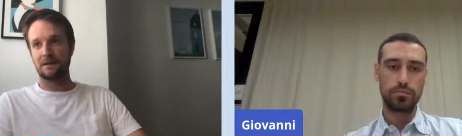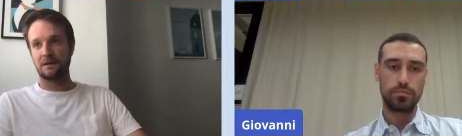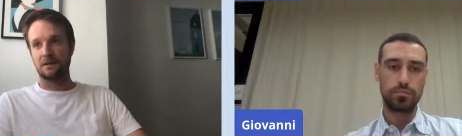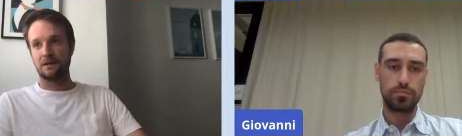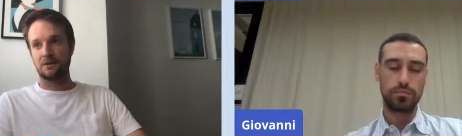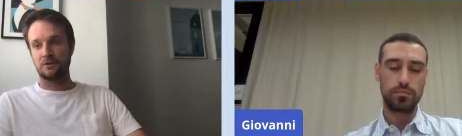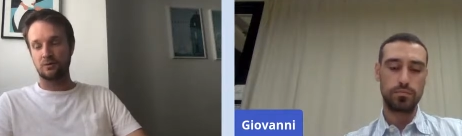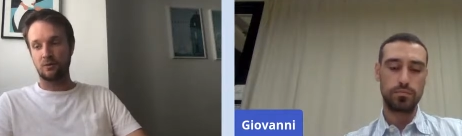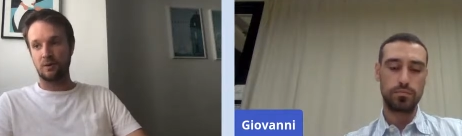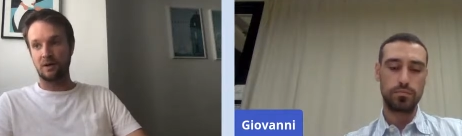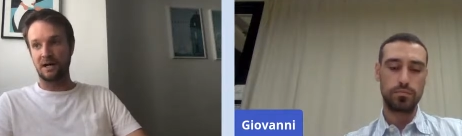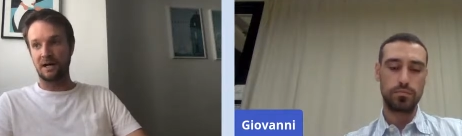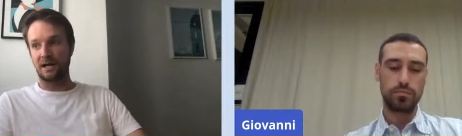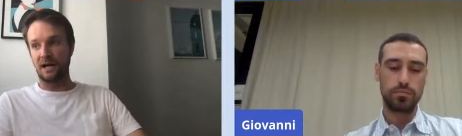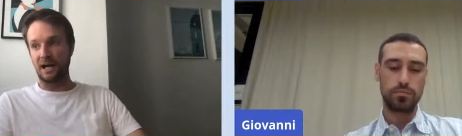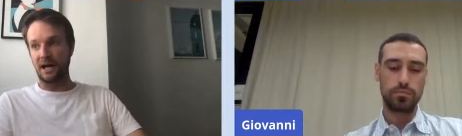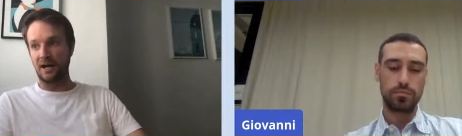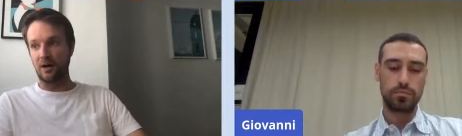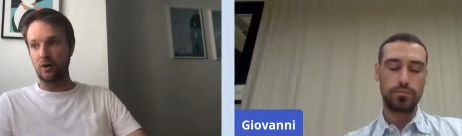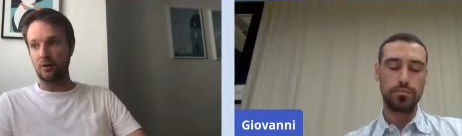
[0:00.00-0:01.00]
Speaker 1: So
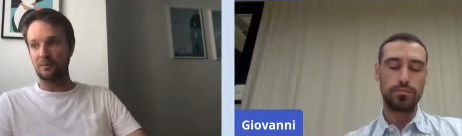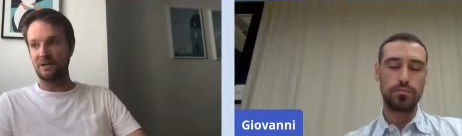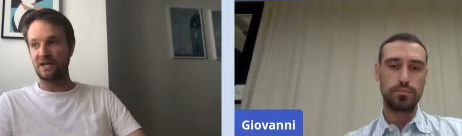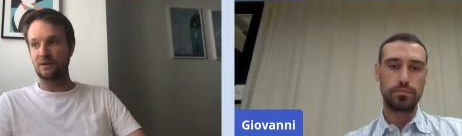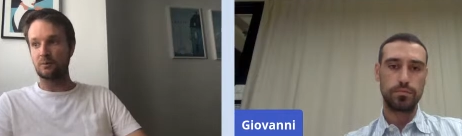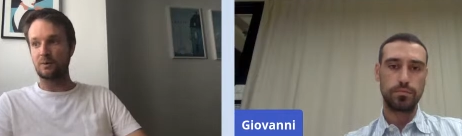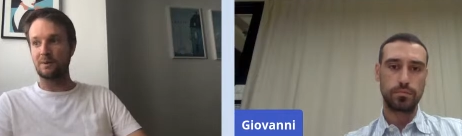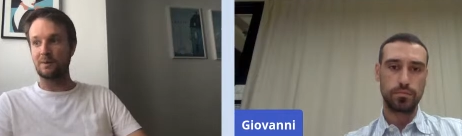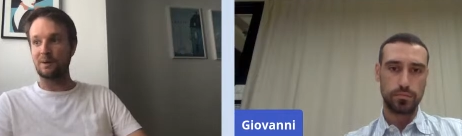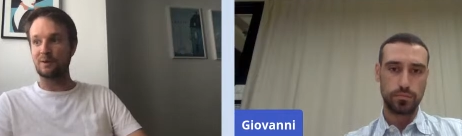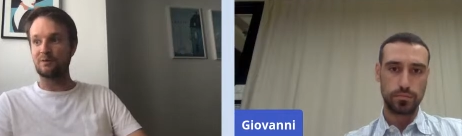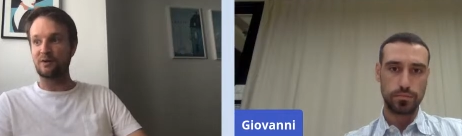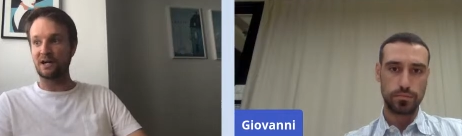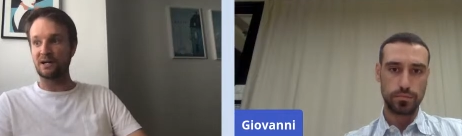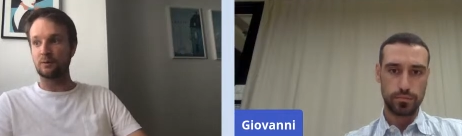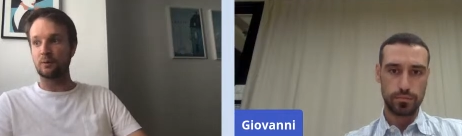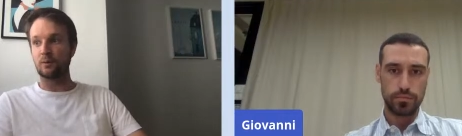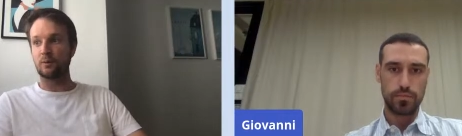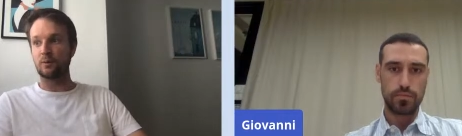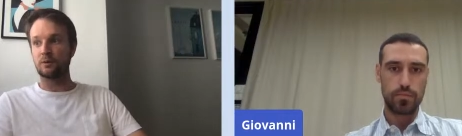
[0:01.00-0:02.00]
I, I hope that we will find
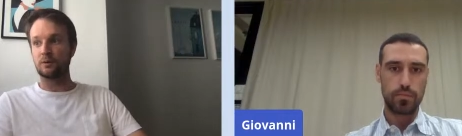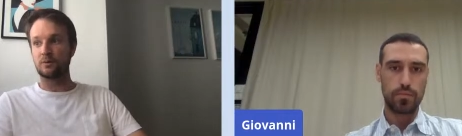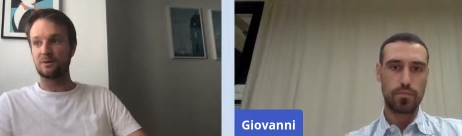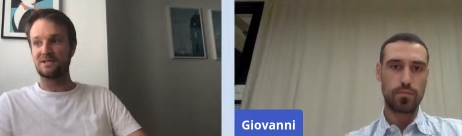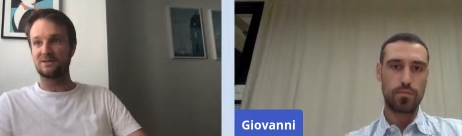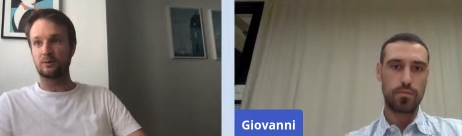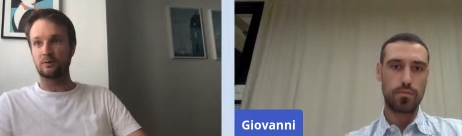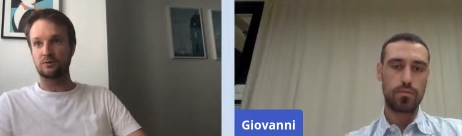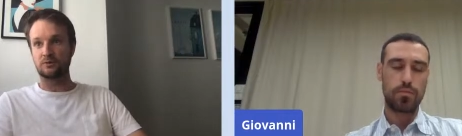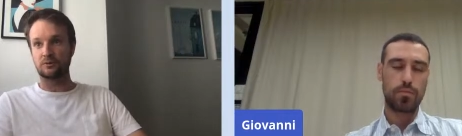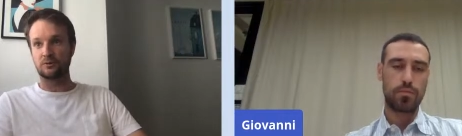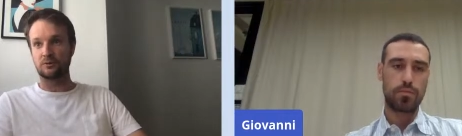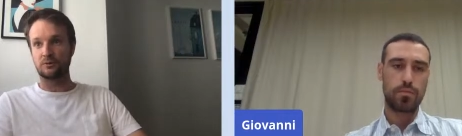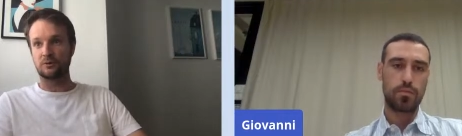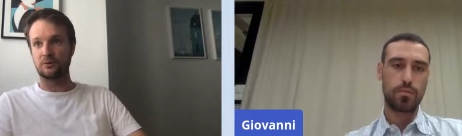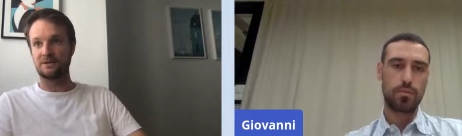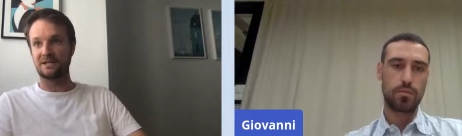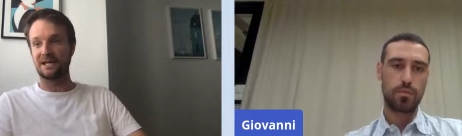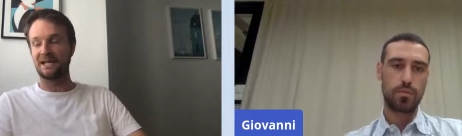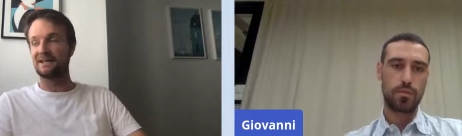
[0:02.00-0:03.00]
all the resources
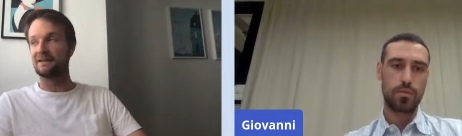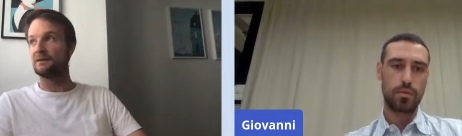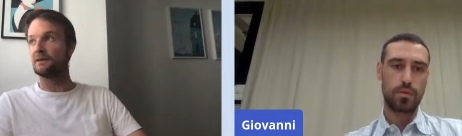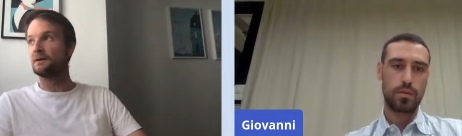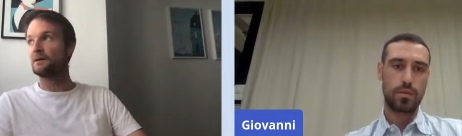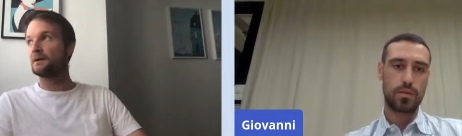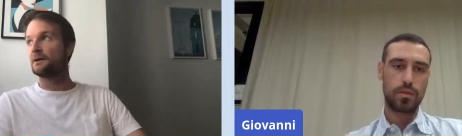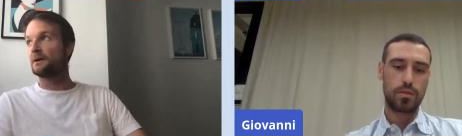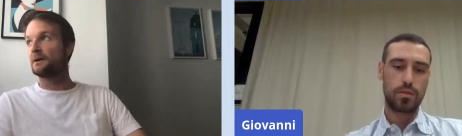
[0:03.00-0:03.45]
and